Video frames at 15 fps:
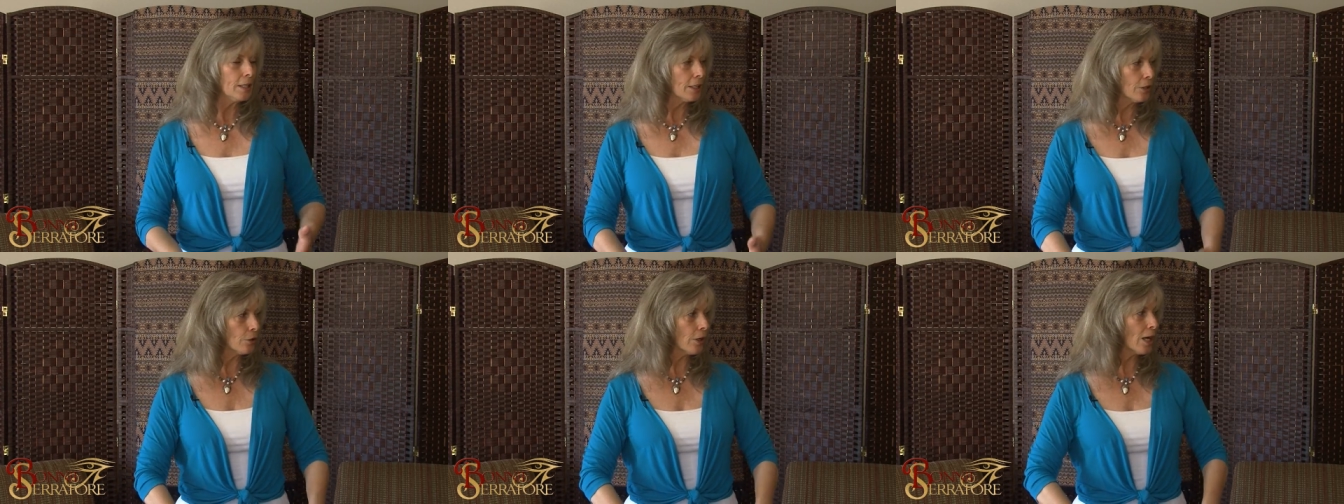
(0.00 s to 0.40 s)

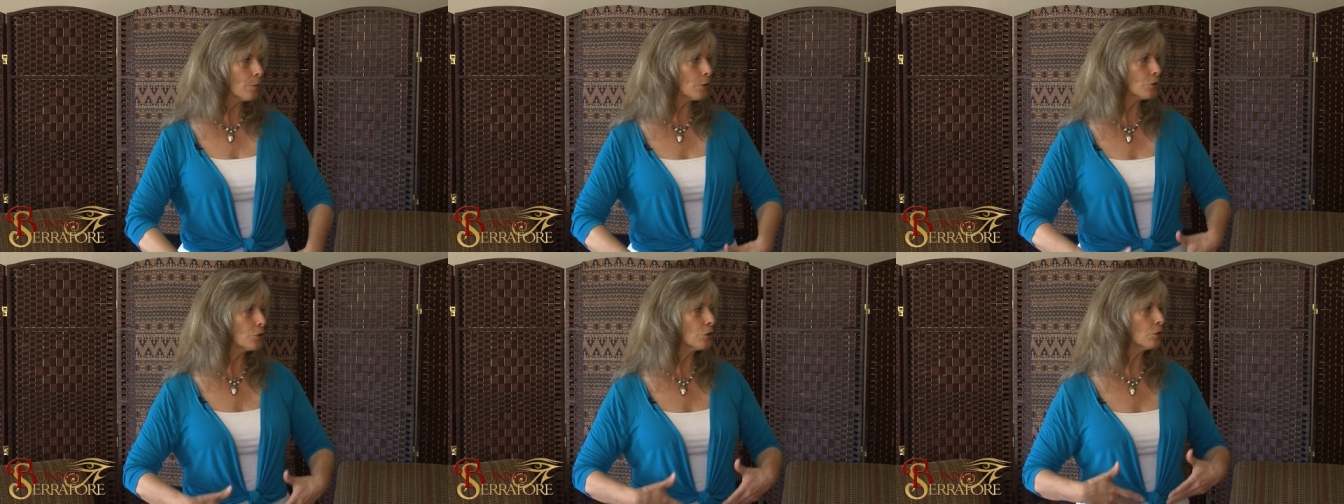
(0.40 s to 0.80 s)
you're
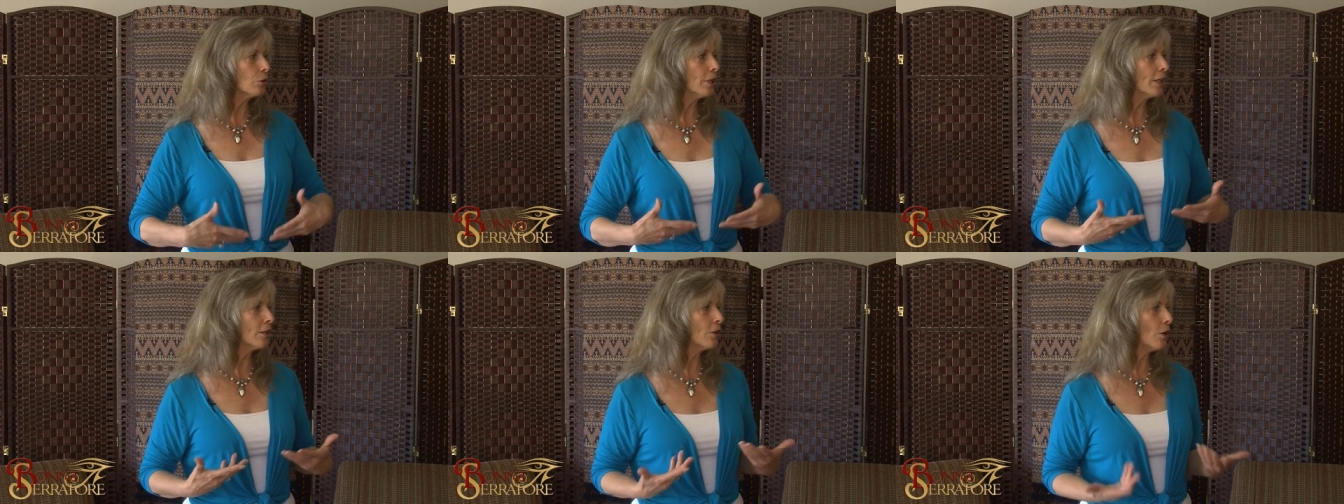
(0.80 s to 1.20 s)
able to
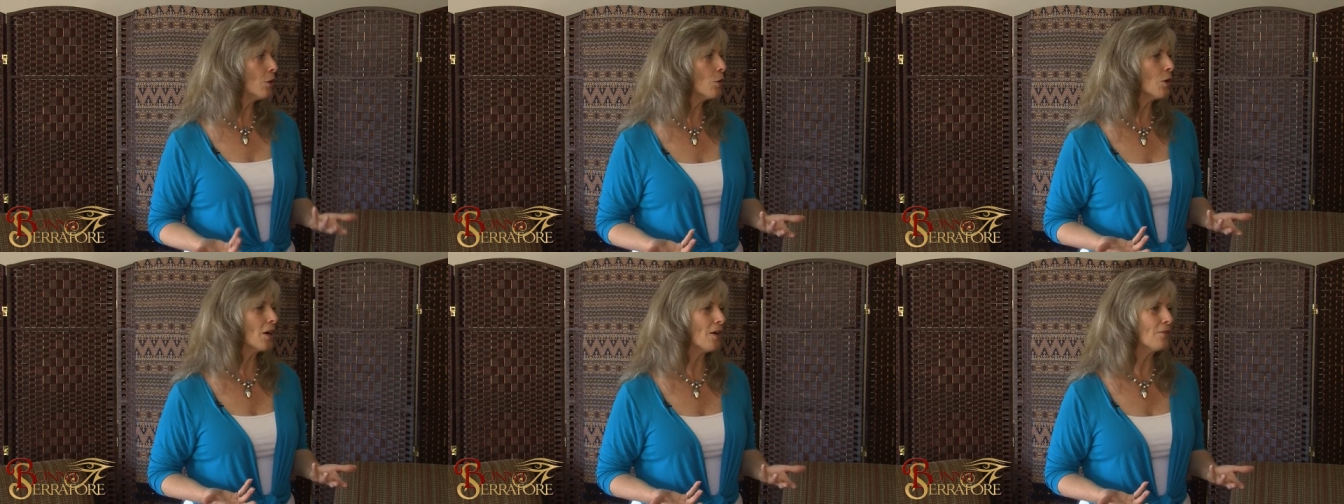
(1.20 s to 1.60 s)
let
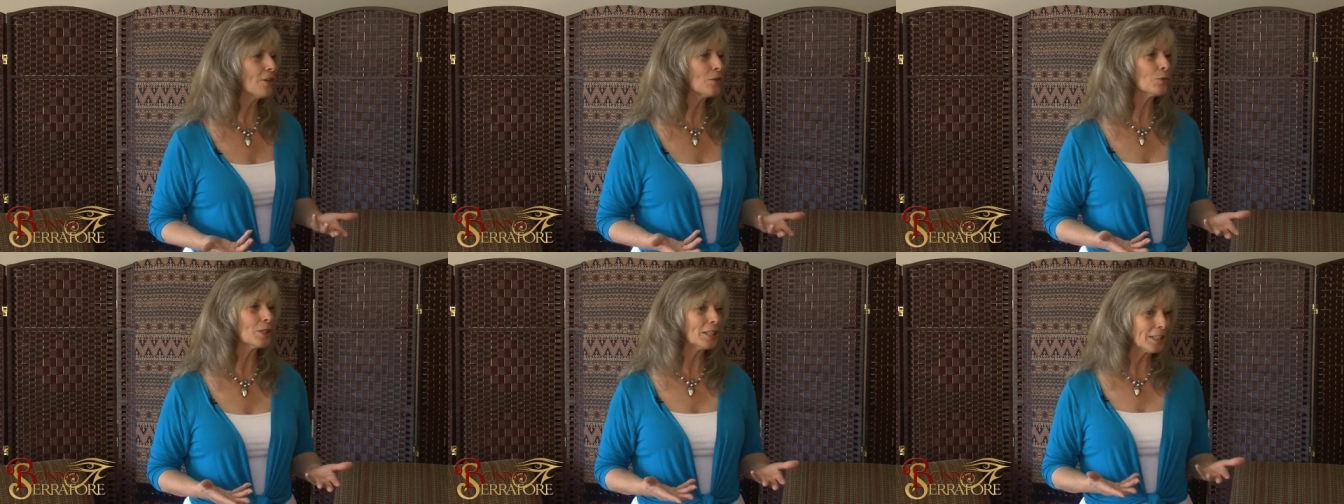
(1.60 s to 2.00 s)
go of
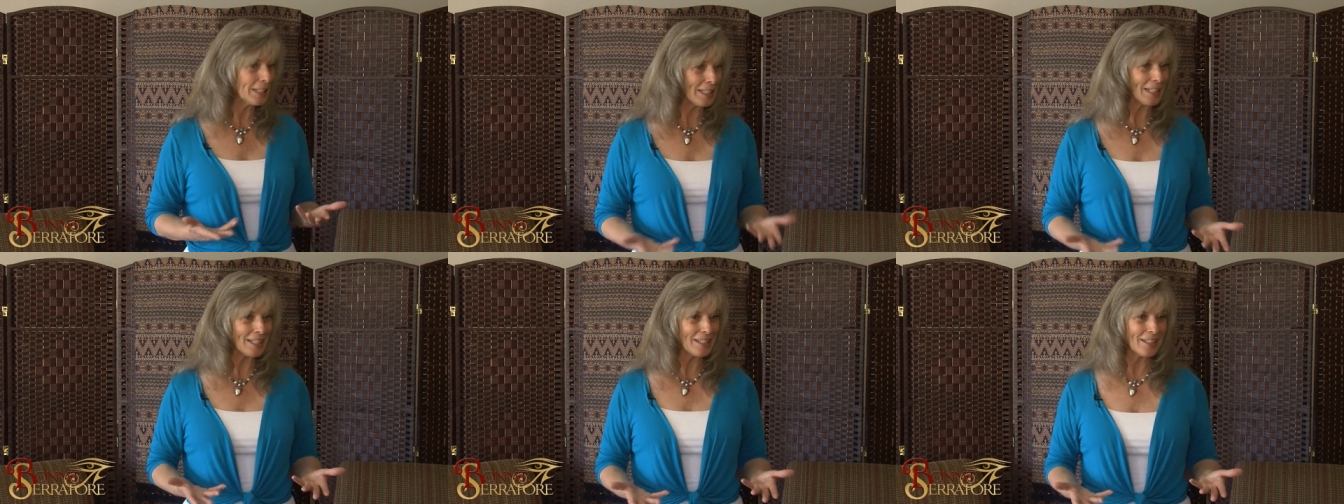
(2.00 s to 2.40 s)
and
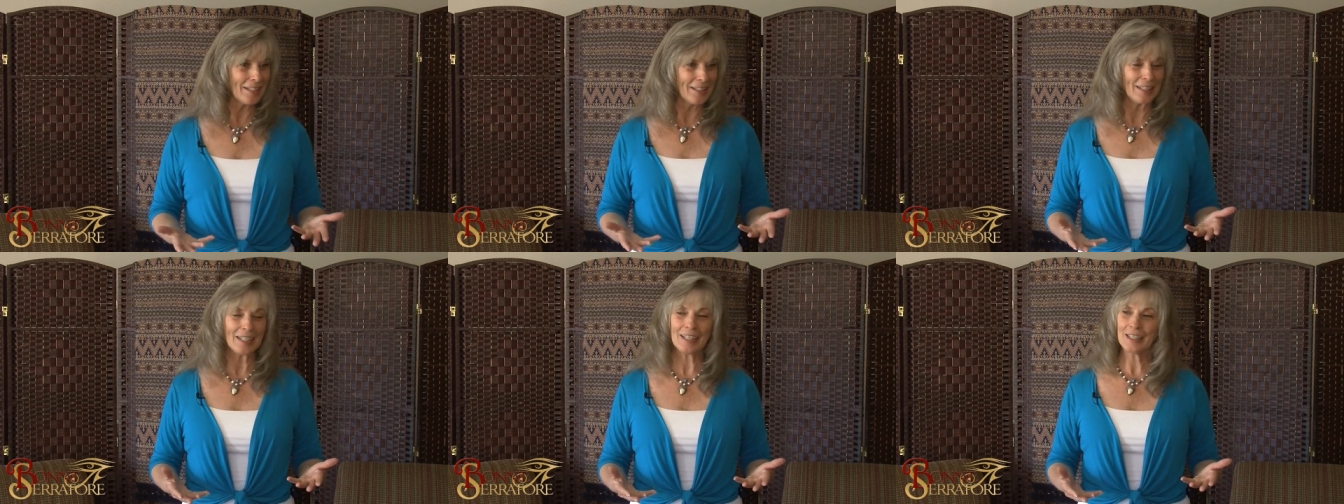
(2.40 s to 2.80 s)
release
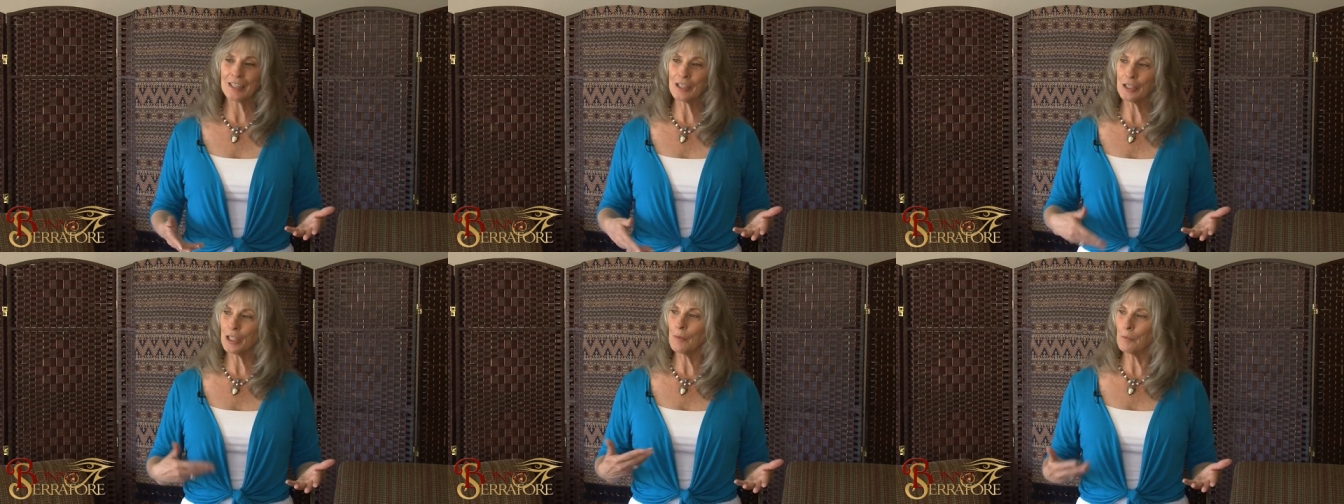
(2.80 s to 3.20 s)
in the
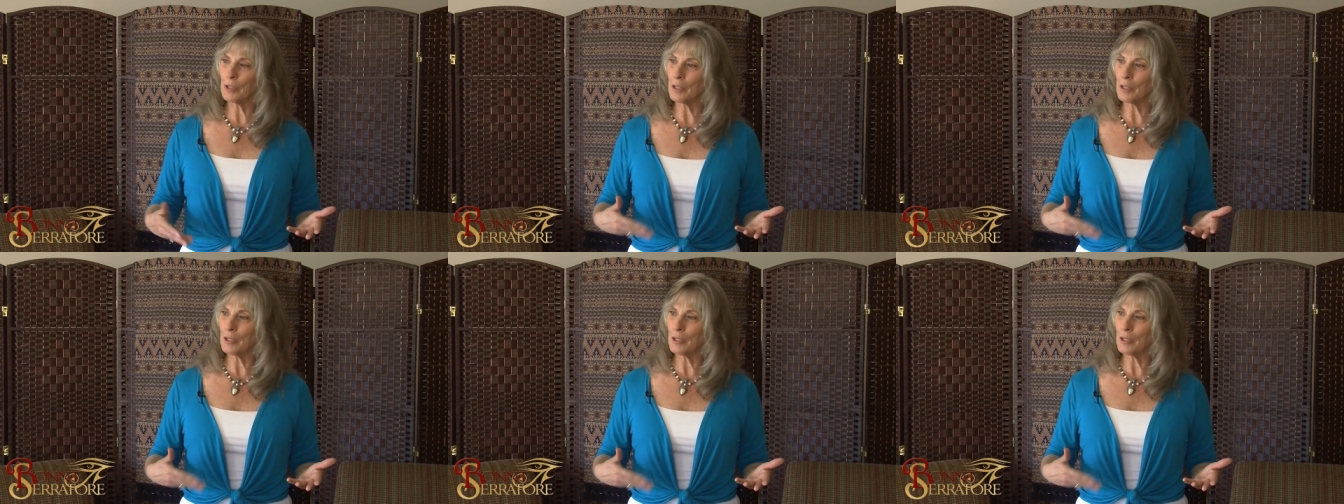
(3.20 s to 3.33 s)
deep,